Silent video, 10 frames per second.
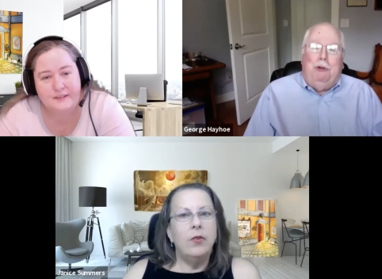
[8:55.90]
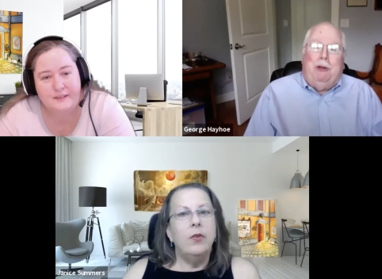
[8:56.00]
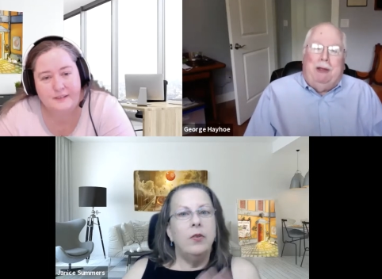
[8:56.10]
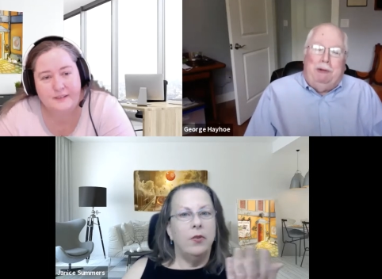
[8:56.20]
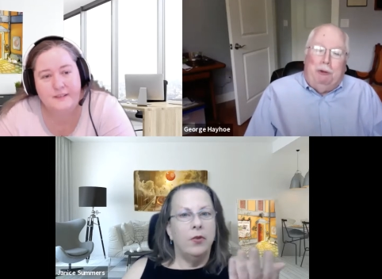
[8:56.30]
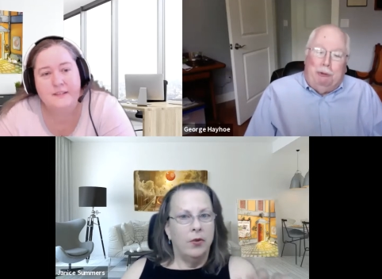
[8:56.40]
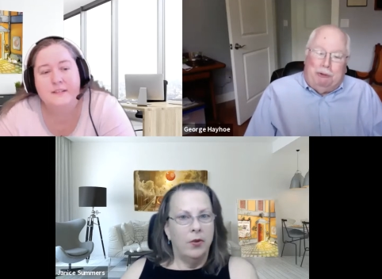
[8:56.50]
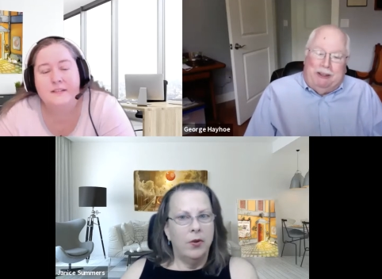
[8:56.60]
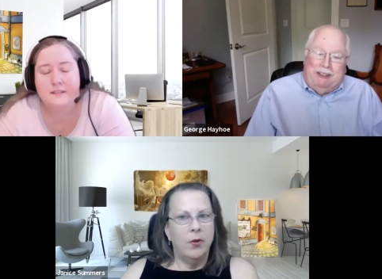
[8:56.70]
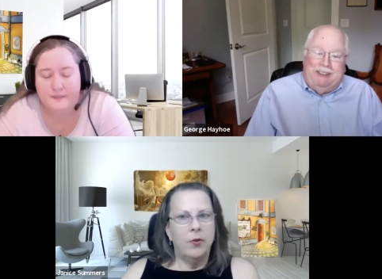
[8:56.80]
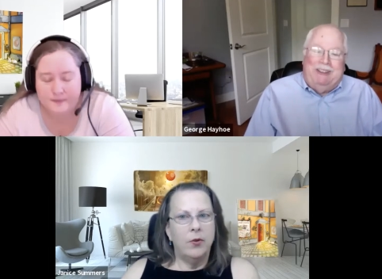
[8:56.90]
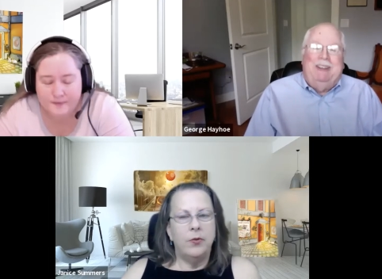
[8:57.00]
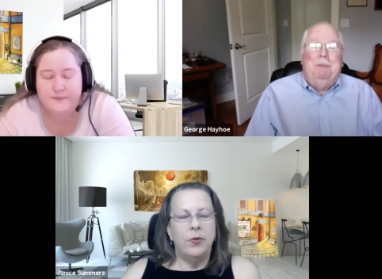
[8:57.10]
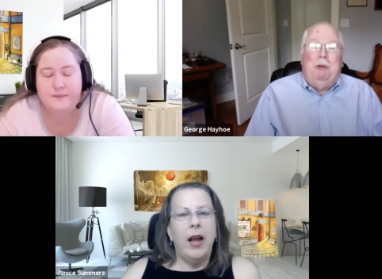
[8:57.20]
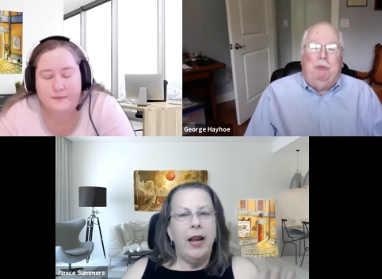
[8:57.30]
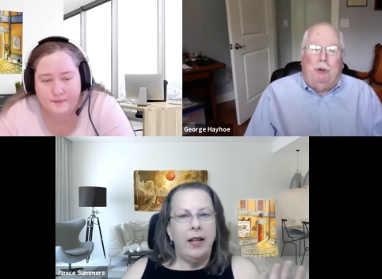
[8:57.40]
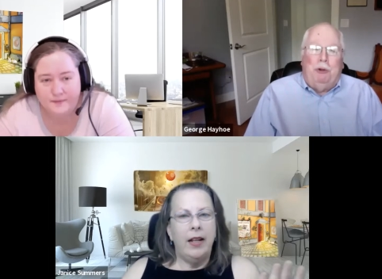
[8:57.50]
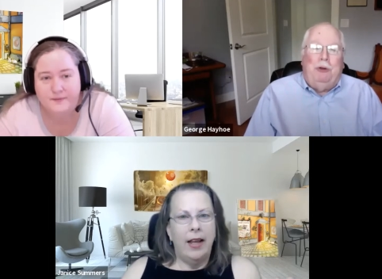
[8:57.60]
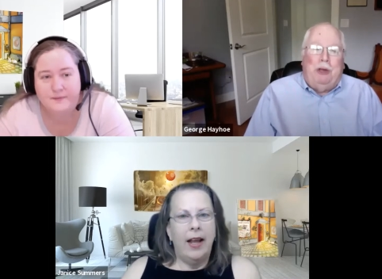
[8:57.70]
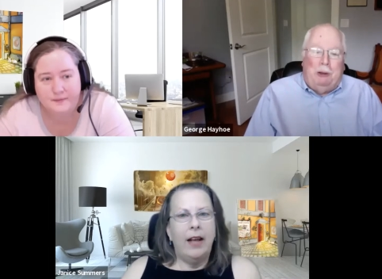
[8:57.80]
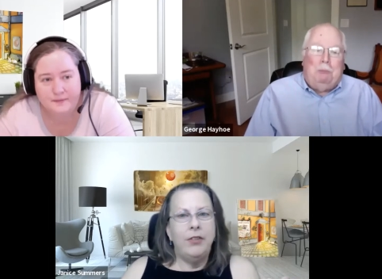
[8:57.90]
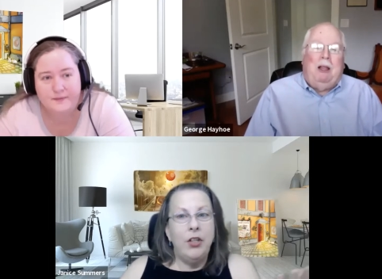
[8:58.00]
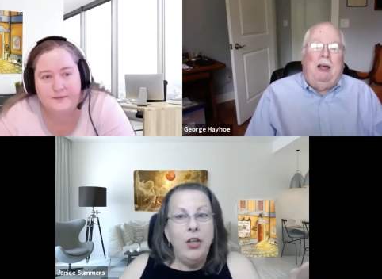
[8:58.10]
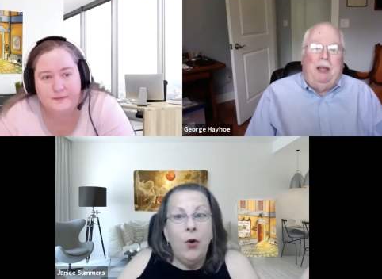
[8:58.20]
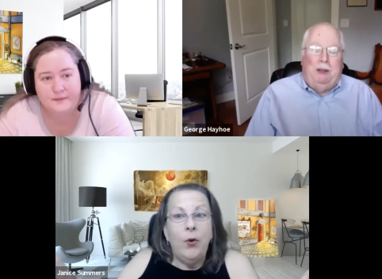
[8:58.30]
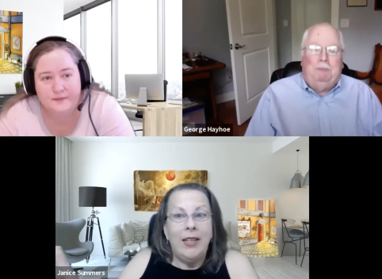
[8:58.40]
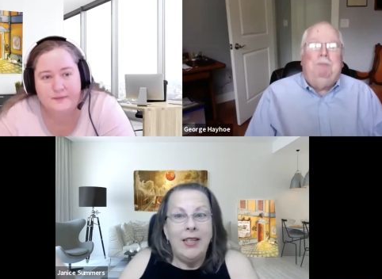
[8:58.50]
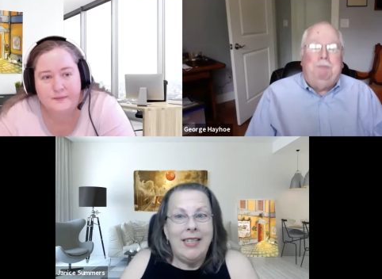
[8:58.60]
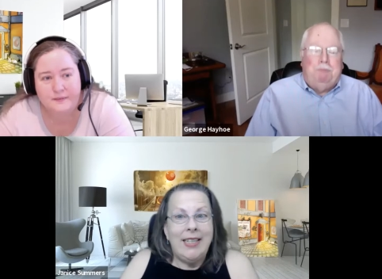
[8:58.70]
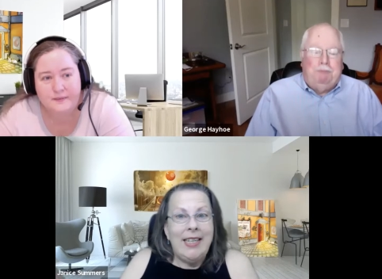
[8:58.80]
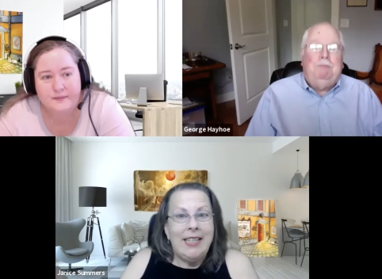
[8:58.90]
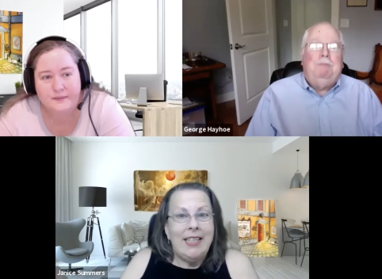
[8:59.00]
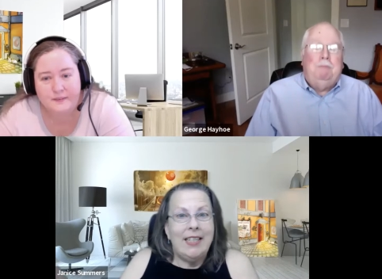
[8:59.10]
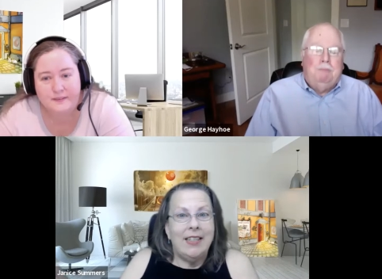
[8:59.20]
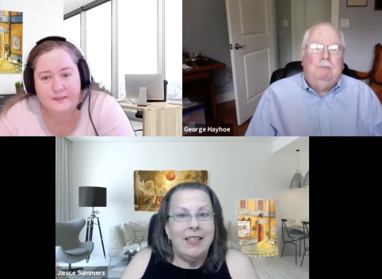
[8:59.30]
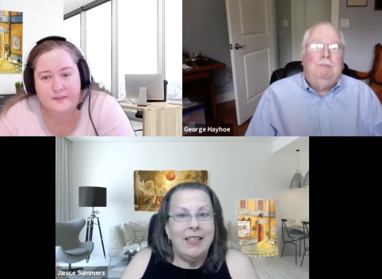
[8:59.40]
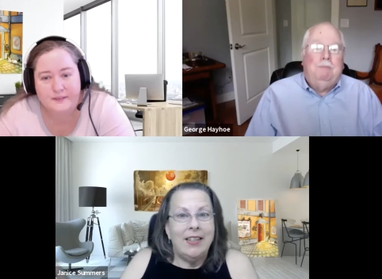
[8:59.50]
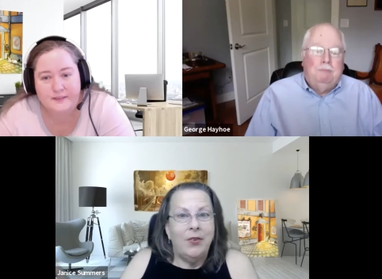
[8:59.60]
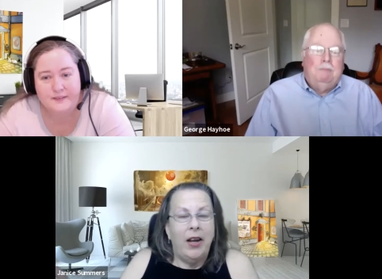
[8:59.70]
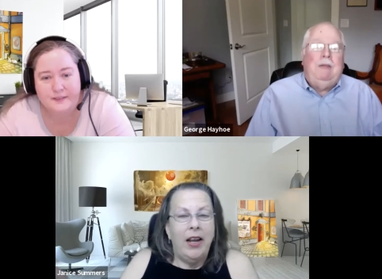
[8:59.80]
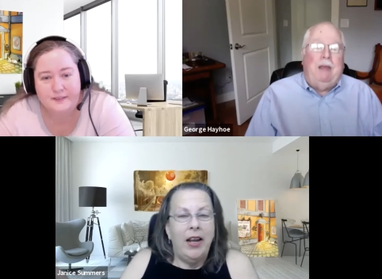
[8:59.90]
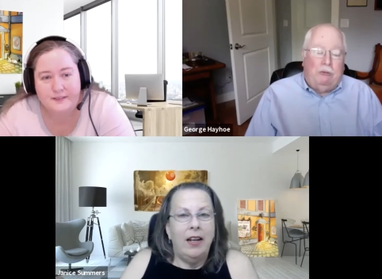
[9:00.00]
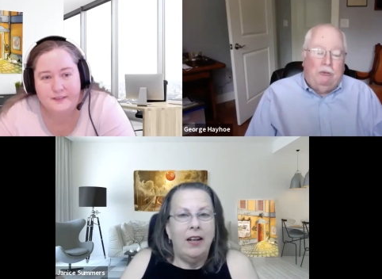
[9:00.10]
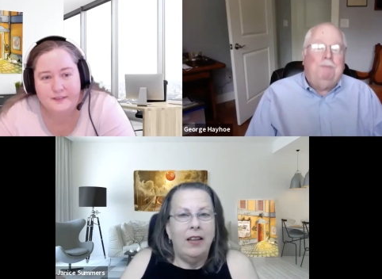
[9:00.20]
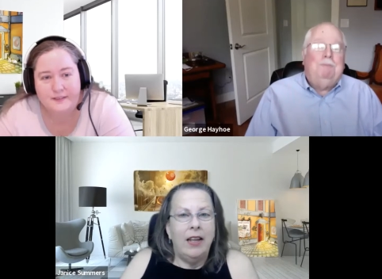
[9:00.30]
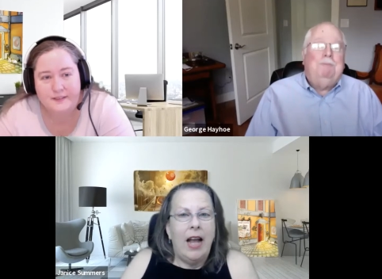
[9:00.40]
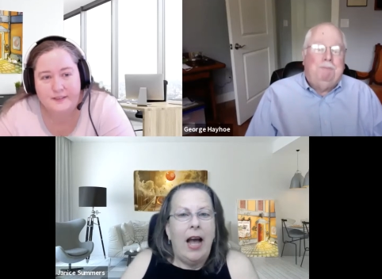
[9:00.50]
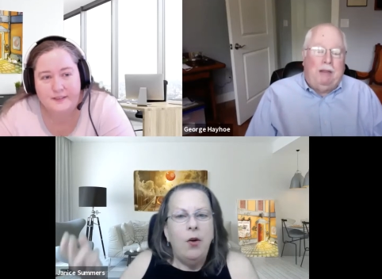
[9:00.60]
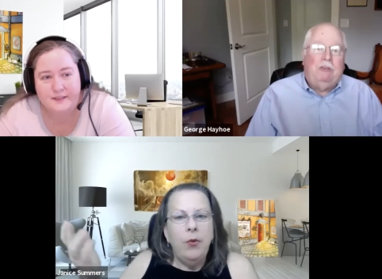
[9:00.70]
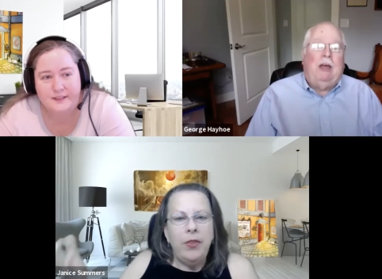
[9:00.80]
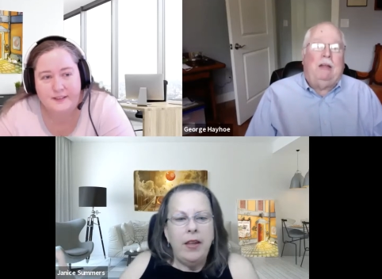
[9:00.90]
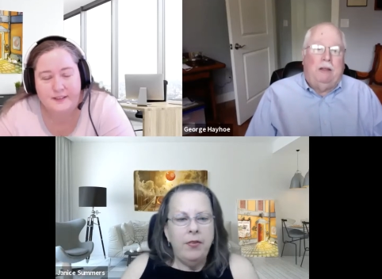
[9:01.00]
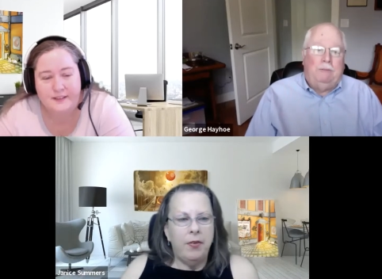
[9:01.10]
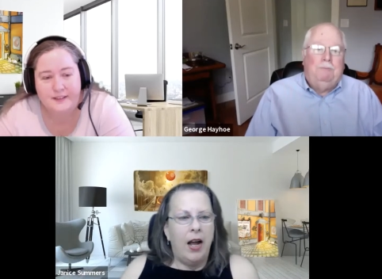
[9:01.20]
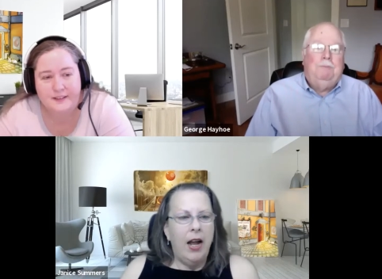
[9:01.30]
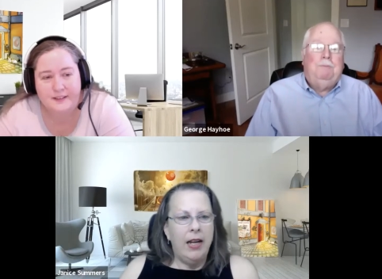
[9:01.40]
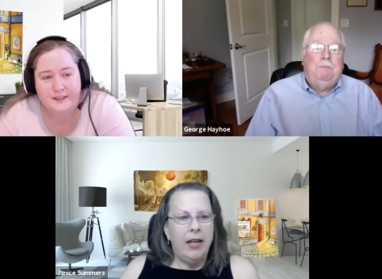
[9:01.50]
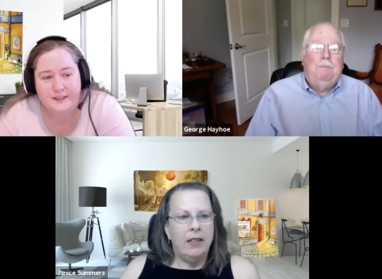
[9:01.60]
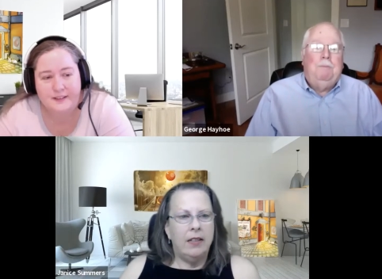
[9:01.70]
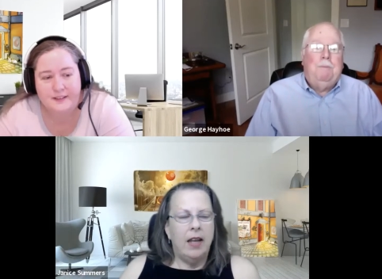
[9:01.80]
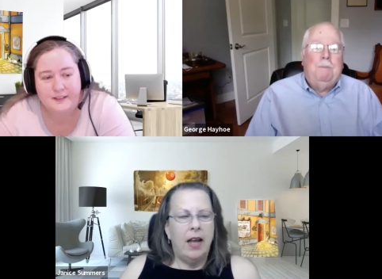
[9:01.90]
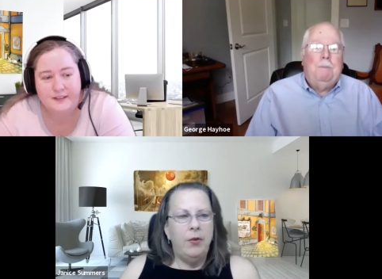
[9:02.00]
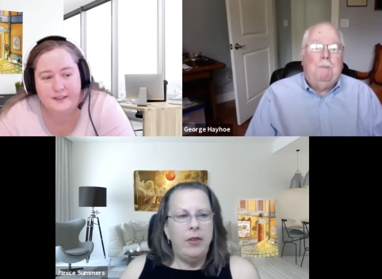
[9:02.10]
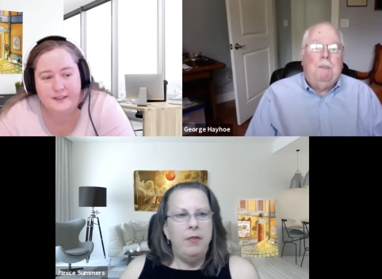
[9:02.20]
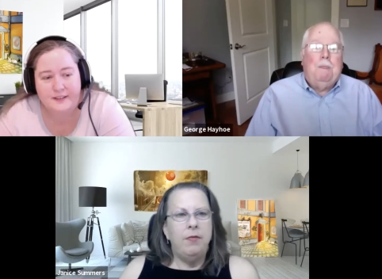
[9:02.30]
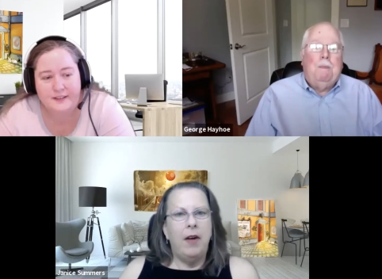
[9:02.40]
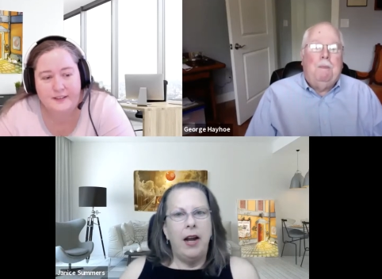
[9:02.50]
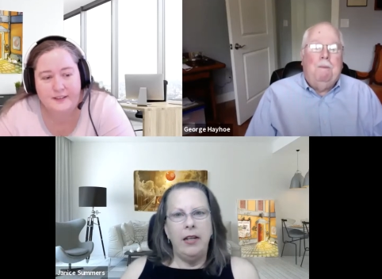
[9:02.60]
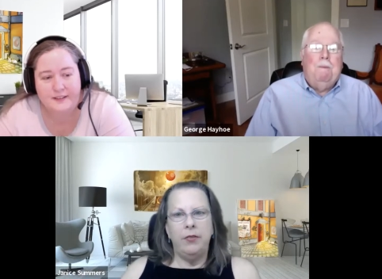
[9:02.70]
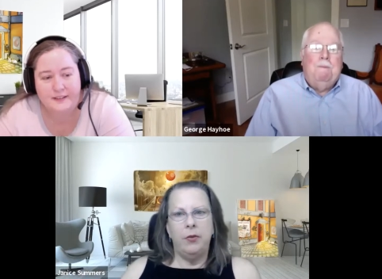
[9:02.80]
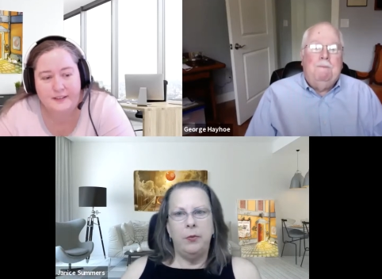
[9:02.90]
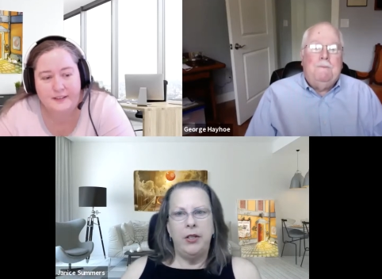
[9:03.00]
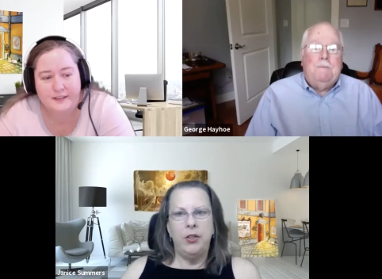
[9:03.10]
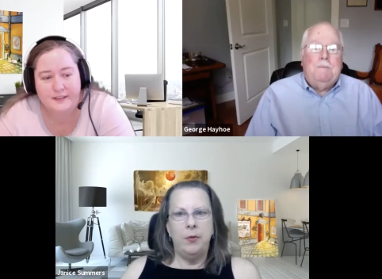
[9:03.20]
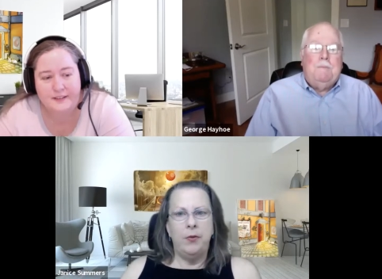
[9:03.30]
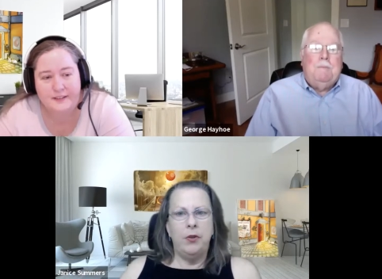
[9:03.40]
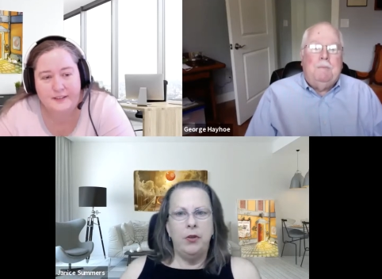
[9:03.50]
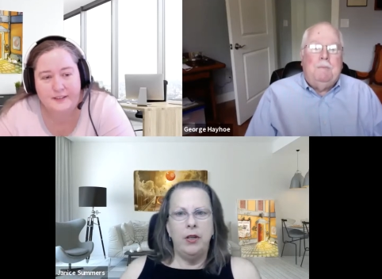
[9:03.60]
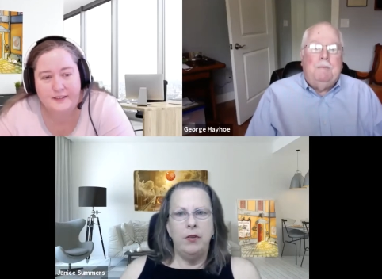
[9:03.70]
Speaker 1: can use it.
Speaker 2: Right. They have to know it exists, right? Like how would they find how would they find information if they're looking